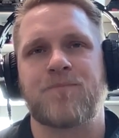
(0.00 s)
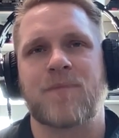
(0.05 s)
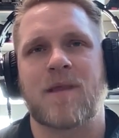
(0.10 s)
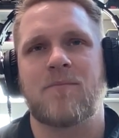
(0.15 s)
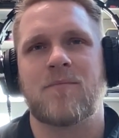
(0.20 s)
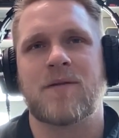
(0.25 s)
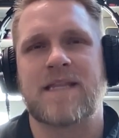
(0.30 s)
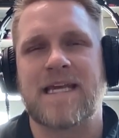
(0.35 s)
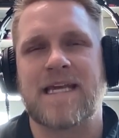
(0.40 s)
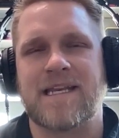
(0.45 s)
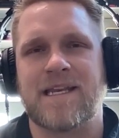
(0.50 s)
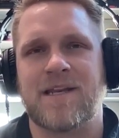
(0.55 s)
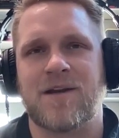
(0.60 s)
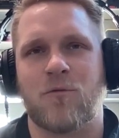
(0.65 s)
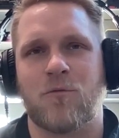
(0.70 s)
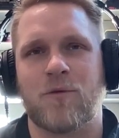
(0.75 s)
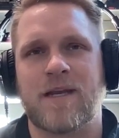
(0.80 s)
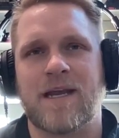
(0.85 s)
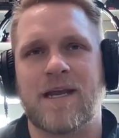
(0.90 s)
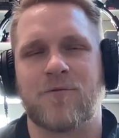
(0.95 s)
But then,
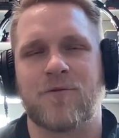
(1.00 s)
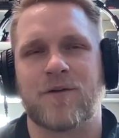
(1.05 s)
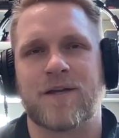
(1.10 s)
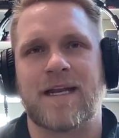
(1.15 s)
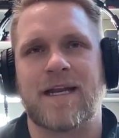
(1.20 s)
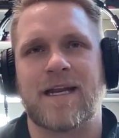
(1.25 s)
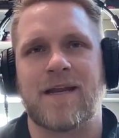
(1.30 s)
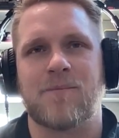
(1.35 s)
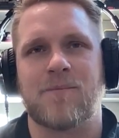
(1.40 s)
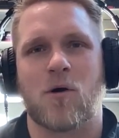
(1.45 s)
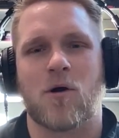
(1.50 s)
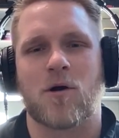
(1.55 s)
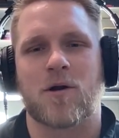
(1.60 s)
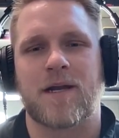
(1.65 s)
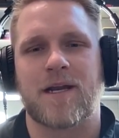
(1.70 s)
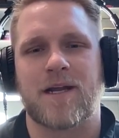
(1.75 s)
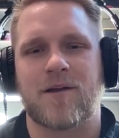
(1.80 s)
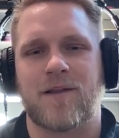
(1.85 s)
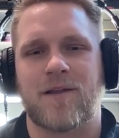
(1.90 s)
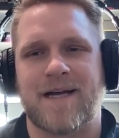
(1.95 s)
we never did any
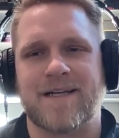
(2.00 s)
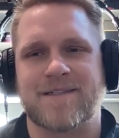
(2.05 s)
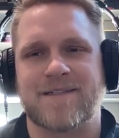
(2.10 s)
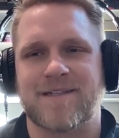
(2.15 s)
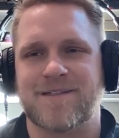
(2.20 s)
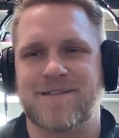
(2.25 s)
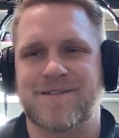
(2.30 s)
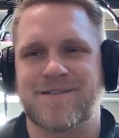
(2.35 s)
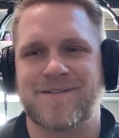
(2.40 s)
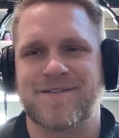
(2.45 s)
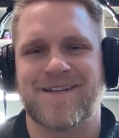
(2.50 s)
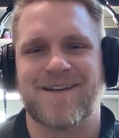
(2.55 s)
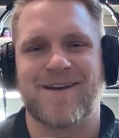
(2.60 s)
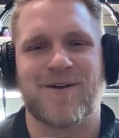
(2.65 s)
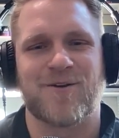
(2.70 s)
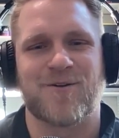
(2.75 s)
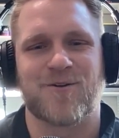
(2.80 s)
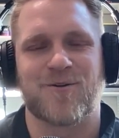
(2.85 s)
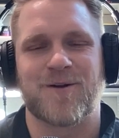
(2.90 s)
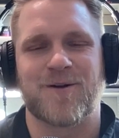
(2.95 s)
marketing classes in
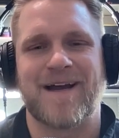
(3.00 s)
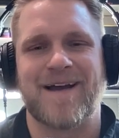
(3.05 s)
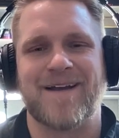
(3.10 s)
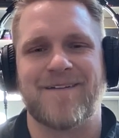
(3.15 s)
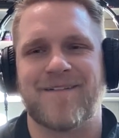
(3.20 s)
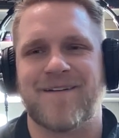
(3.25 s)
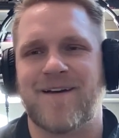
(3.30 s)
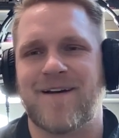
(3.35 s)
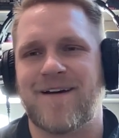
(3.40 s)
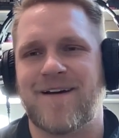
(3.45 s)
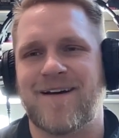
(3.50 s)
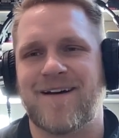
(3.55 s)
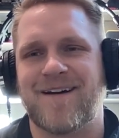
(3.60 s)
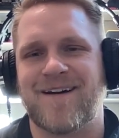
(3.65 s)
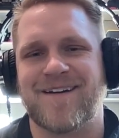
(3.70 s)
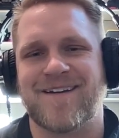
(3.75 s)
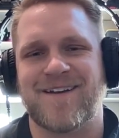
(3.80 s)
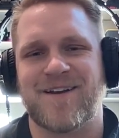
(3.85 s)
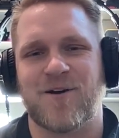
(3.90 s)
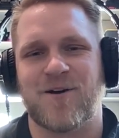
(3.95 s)
undergrad.
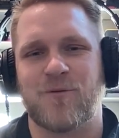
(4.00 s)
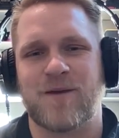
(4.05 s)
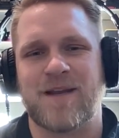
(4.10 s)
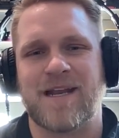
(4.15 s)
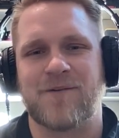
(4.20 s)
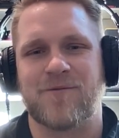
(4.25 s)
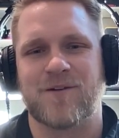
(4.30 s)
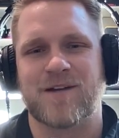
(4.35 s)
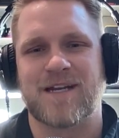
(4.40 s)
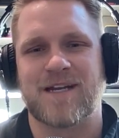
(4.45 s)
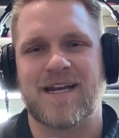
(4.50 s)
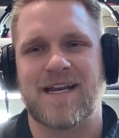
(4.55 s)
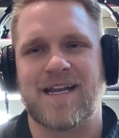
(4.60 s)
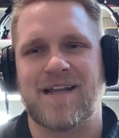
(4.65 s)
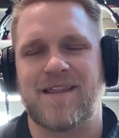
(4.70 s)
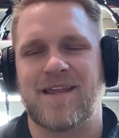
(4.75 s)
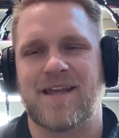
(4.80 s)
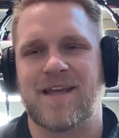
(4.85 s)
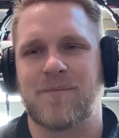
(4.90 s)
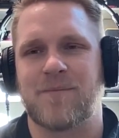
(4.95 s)
We never did
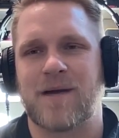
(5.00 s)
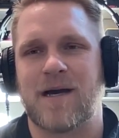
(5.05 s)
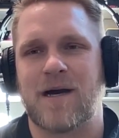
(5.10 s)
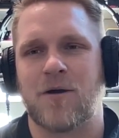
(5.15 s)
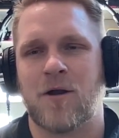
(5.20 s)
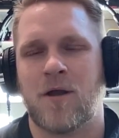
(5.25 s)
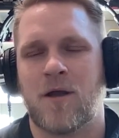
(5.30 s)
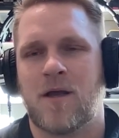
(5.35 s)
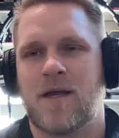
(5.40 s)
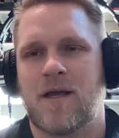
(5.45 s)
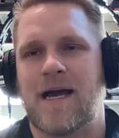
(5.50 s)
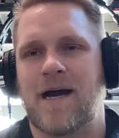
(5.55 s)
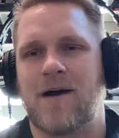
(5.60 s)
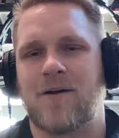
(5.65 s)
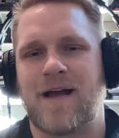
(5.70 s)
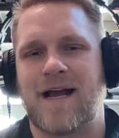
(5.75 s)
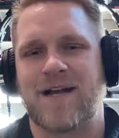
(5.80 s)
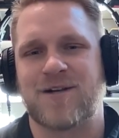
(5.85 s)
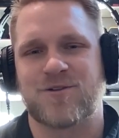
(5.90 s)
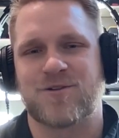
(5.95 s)
anything about how
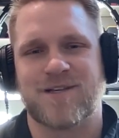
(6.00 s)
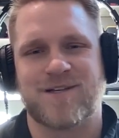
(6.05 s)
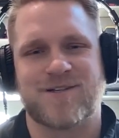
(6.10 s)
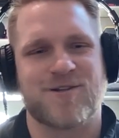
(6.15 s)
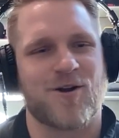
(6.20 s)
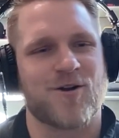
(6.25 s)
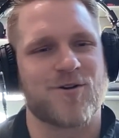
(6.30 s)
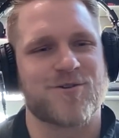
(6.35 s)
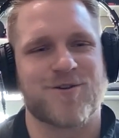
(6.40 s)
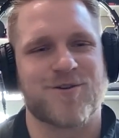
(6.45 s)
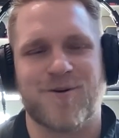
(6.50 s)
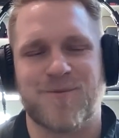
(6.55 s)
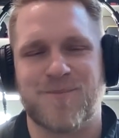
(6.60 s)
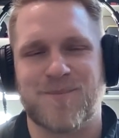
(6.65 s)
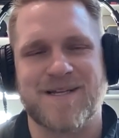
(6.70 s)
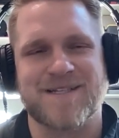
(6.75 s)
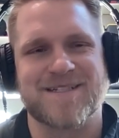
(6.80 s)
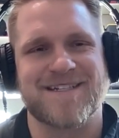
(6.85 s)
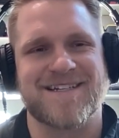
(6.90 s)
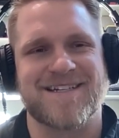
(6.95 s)
to actually start your own
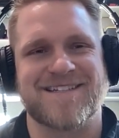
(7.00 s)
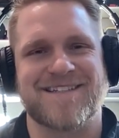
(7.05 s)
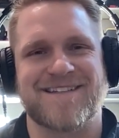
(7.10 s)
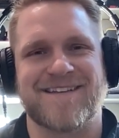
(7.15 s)
business.